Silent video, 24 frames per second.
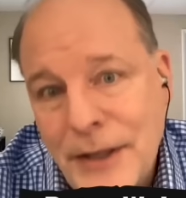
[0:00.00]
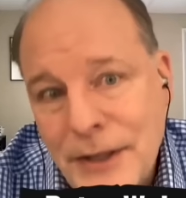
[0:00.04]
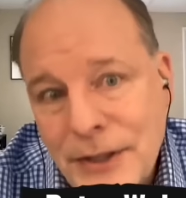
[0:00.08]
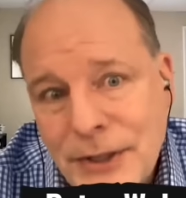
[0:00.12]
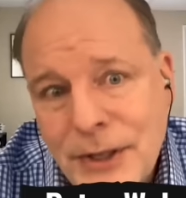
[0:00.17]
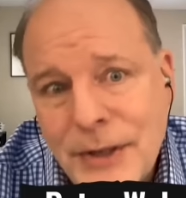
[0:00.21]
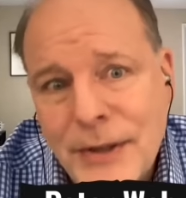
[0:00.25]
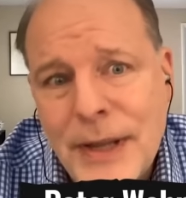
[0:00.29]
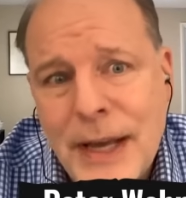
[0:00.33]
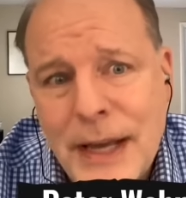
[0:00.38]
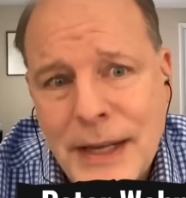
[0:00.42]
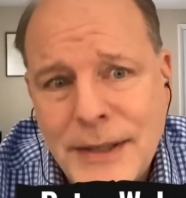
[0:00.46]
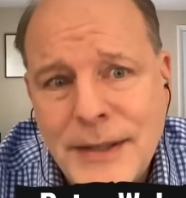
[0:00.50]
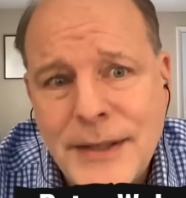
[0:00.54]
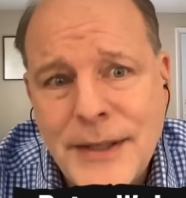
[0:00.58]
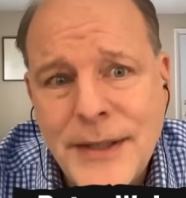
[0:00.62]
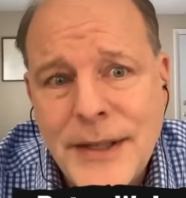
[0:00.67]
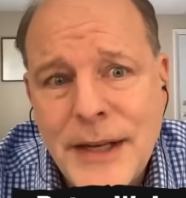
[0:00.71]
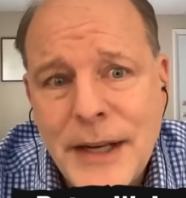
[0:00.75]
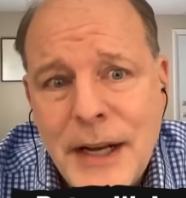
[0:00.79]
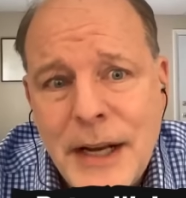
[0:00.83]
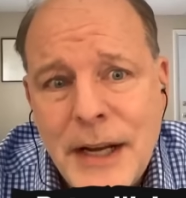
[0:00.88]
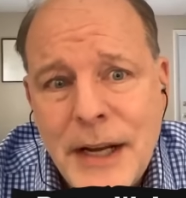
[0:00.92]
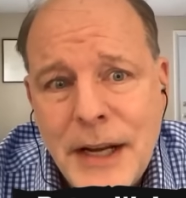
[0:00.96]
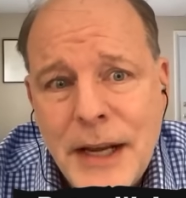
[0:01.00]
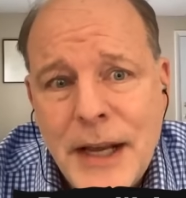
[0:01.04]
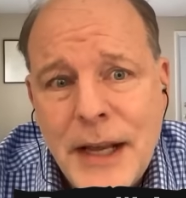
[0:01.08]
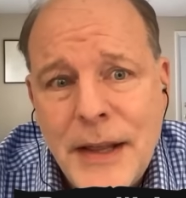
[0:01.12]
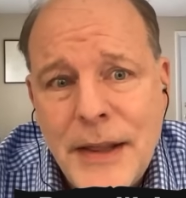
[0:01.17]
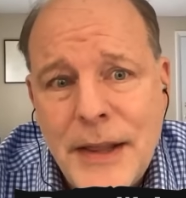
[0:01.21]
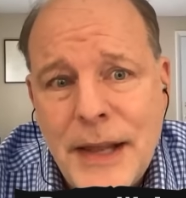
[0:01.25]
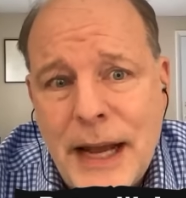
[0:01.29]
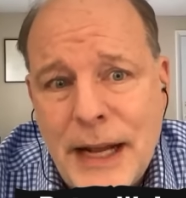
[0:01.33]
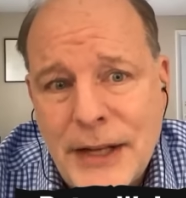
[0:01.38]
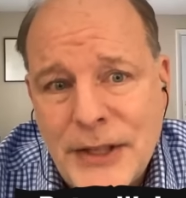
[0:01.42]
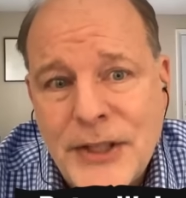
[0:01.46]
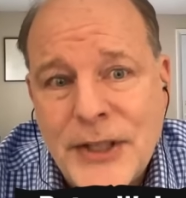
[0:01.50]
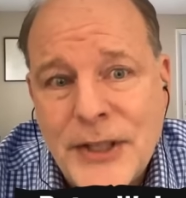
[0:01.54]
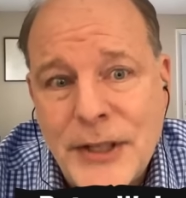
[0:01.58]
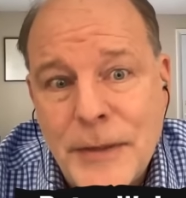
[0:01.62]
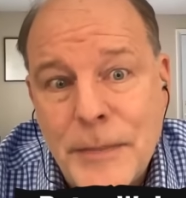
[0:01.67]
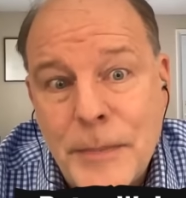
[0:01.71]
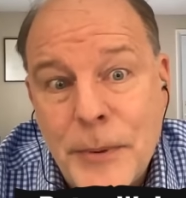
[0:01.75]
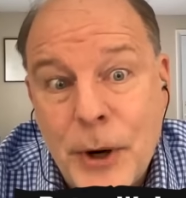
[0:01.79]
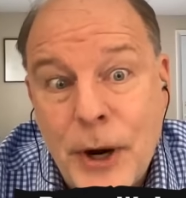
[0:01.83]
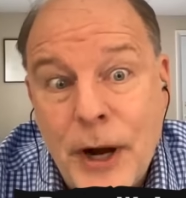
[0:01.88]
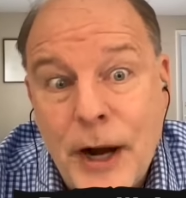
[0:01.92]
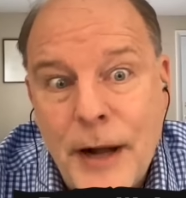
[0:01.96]
So that's that's
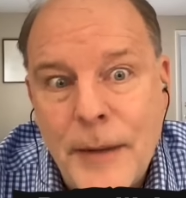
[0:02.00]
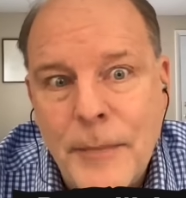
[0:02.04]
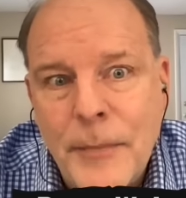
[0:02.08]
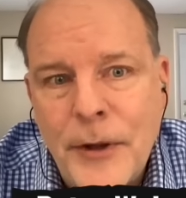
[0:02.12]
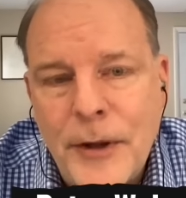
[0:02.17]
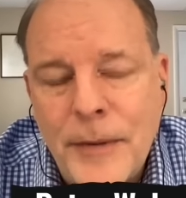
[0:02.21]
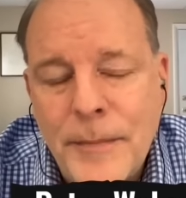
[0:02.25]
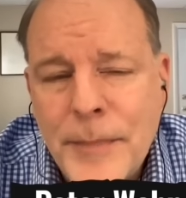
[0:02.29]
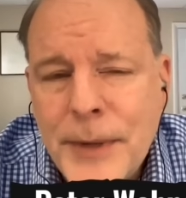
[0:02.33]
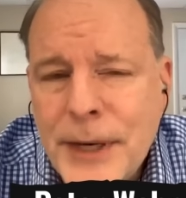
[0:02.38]
the problem.